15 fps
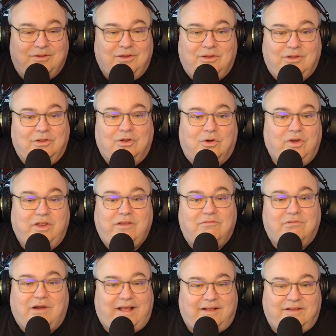learning
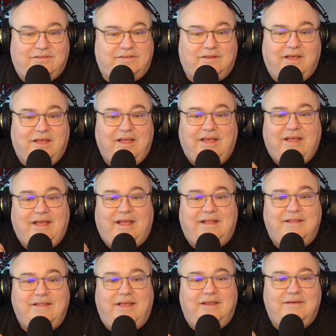Rex.
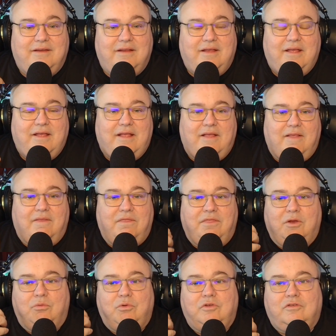And then
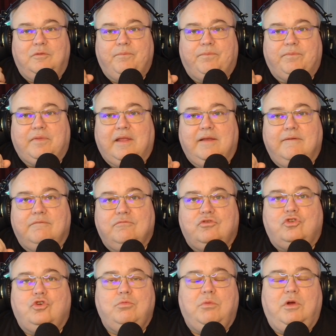there was
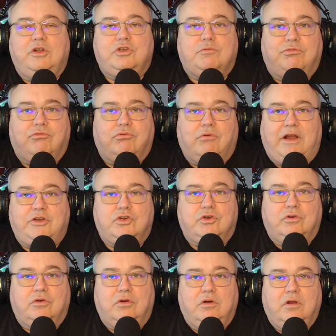too much
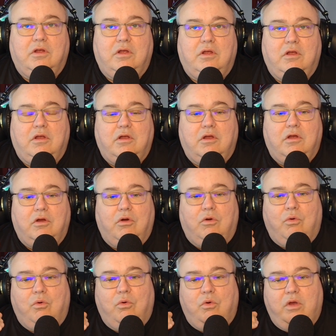pressure
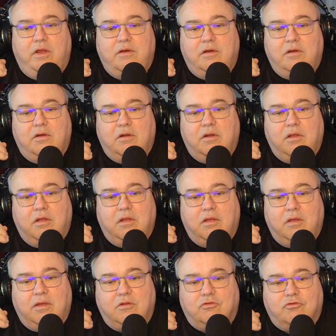on
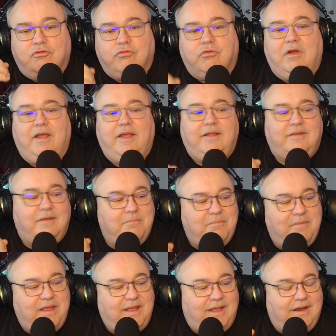trying to
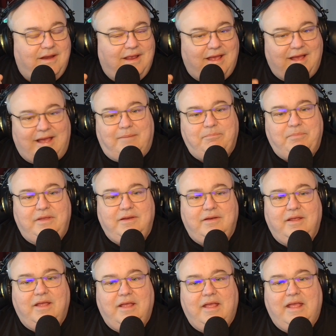make it happen
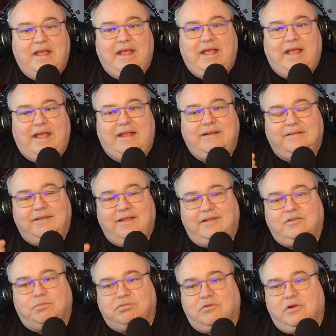and less
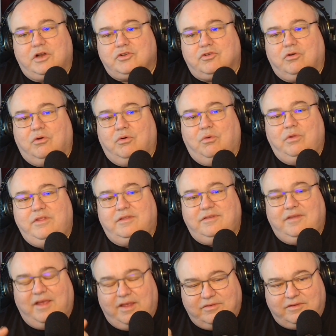pressure on the
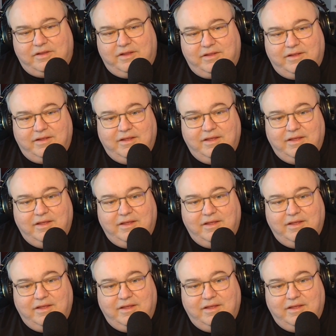testing.